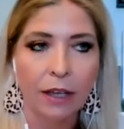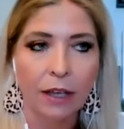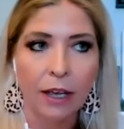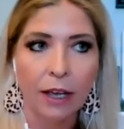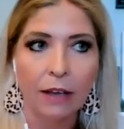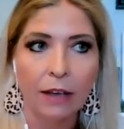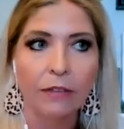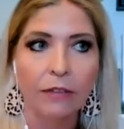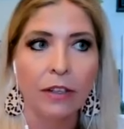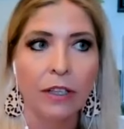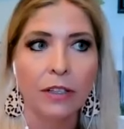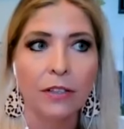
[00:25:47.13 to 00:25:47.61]

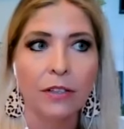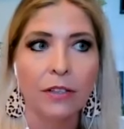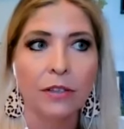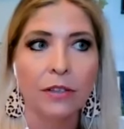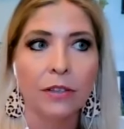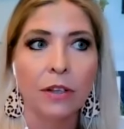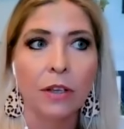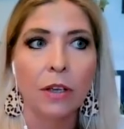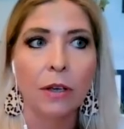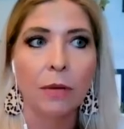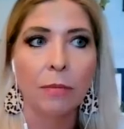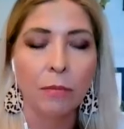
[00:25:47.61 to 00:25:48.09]
have
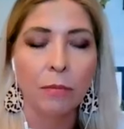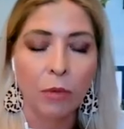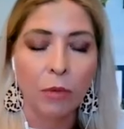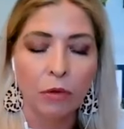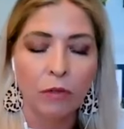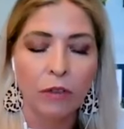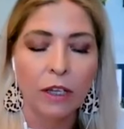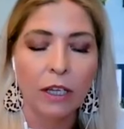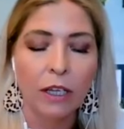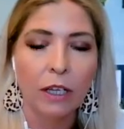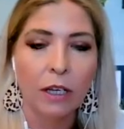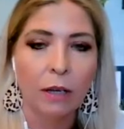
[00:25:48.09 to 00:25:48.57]
us
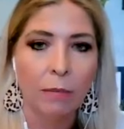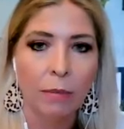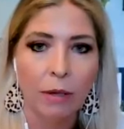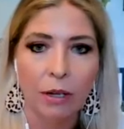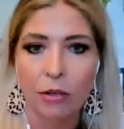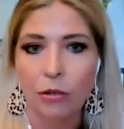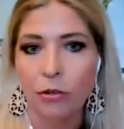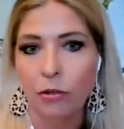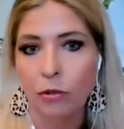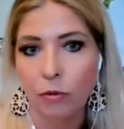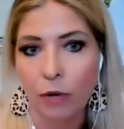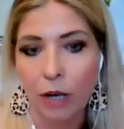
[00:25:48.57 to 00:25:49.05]
moving in a
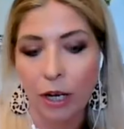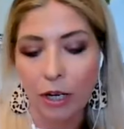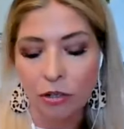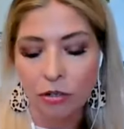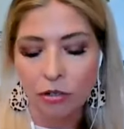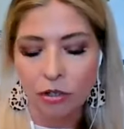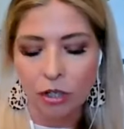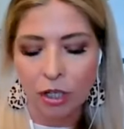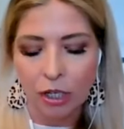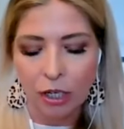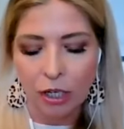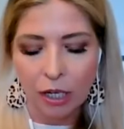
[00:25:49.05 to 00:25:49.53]
better
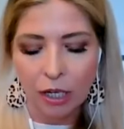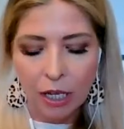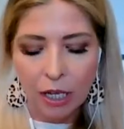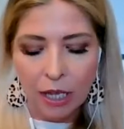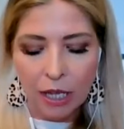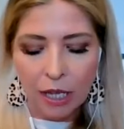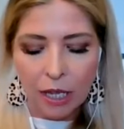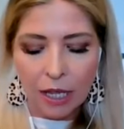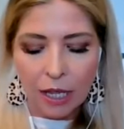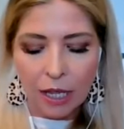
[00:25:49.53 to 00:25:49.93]
direction.